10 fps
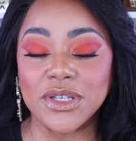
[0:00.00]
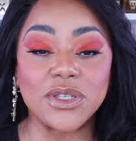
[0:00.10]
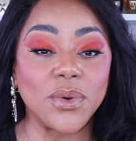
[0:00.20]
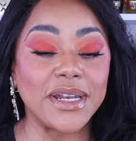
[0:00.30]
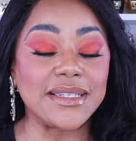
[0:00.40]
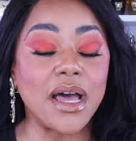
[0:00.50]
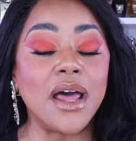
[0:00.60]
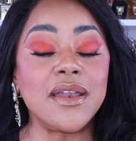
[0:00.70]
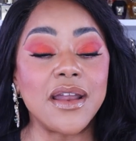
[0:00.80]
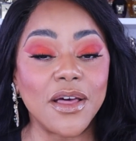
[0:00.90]
So it is
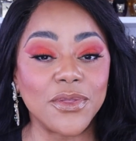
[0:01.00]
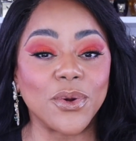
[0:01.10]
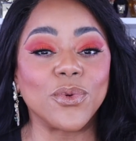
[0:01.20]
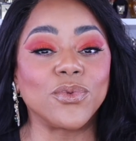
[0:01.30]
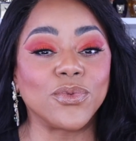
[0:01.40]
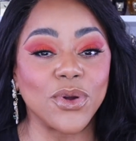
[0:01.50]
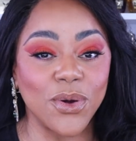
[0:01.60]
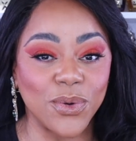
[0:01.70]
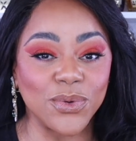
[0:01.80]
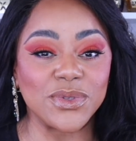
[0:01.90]
another
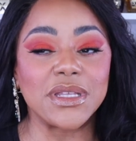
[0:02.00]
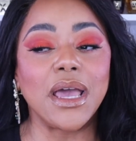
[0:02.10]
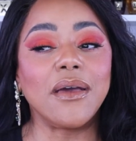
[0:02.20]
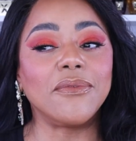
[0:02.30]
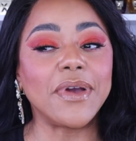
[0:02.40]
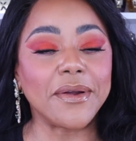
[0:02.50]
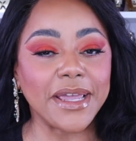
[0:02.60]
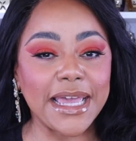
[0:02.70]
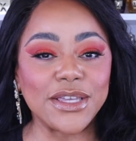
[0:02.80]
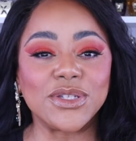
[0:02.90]
rose
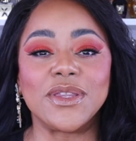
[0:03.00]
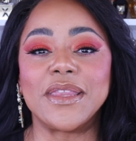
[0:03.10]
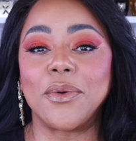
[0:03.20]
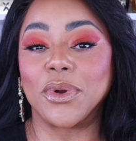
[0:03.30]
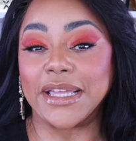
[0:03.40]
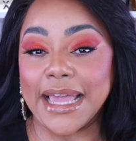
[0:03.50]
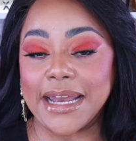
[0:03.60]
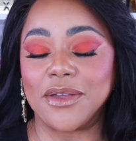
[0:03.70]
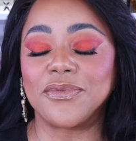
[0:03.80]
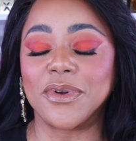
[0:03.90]
variation that we're
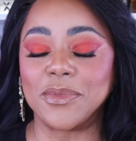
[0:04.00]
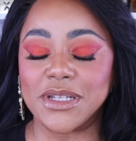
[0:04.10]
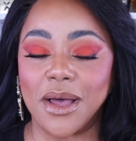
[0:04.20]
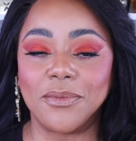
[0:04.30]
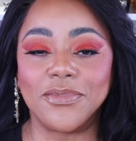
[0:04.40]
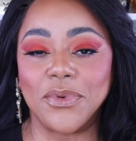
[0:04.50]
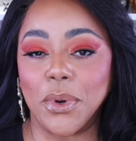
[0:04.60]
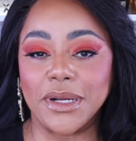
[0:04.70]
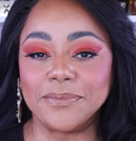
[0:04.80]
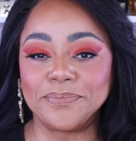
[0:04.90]
getting from Tom
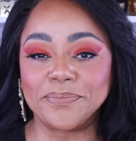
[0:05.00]
Ford.